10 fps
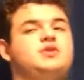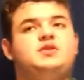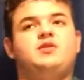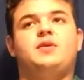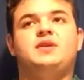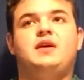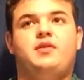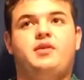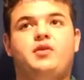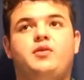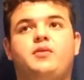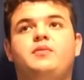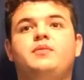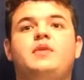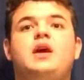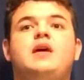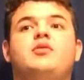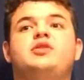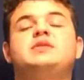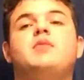was going downhill
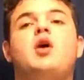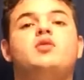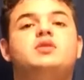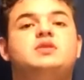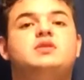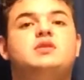and smaller